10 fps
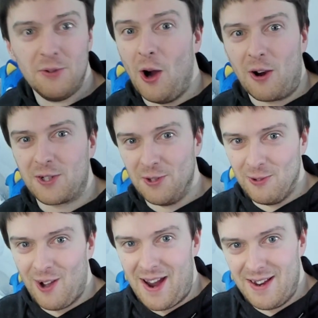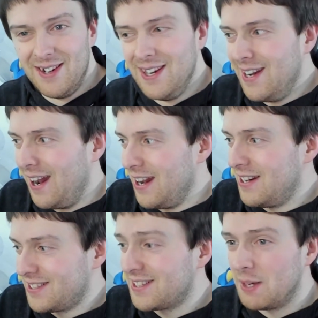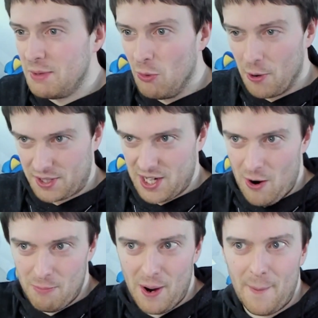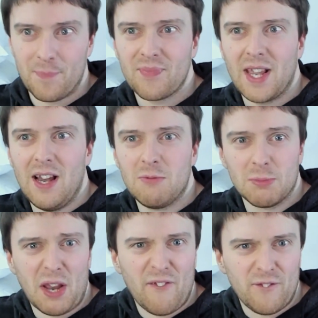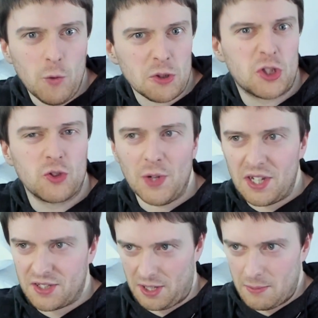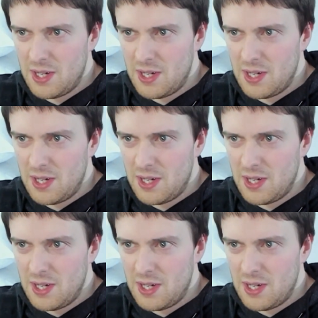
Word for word: not gonna lie. Uh, it did give me a workout, but it was a bit frustrating.